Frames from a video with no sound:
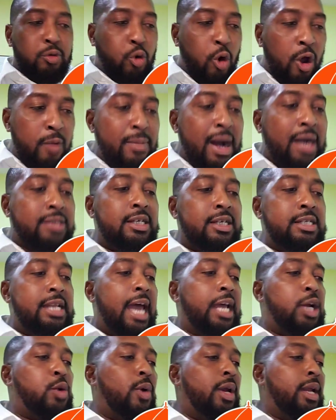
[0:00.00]
Going back to
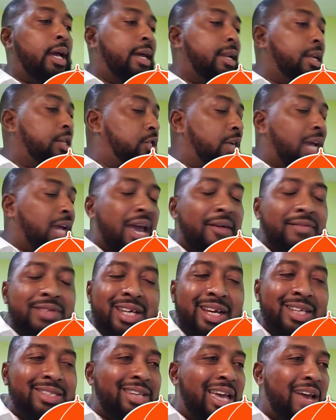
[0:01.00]
Nikon Energy.
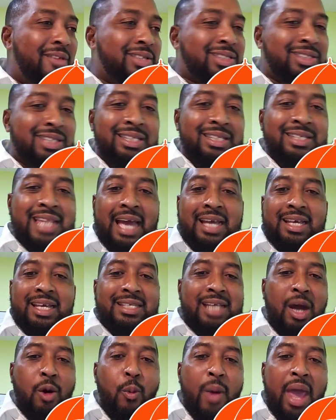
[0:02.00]
Everything is
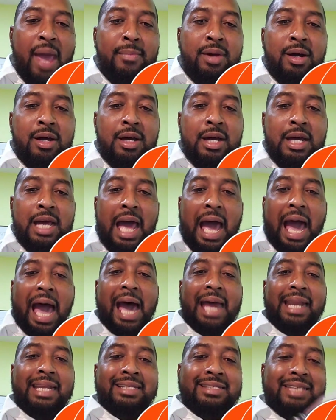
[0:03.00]
a web,
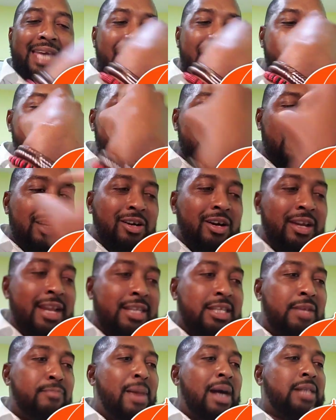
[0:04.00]
and everything not
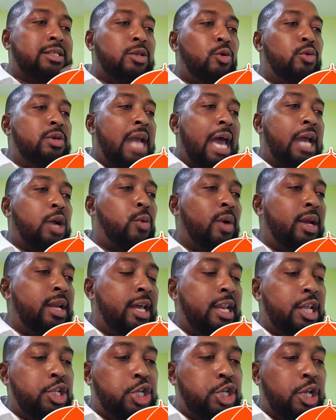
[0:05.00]
connected. Back to
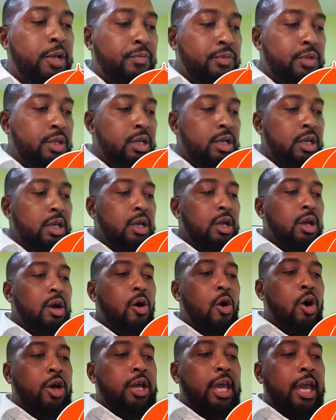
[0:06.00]
Nikon Energy.
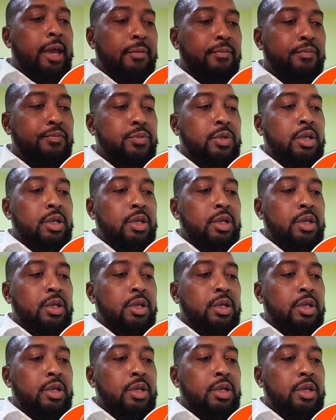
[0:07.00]
Okay.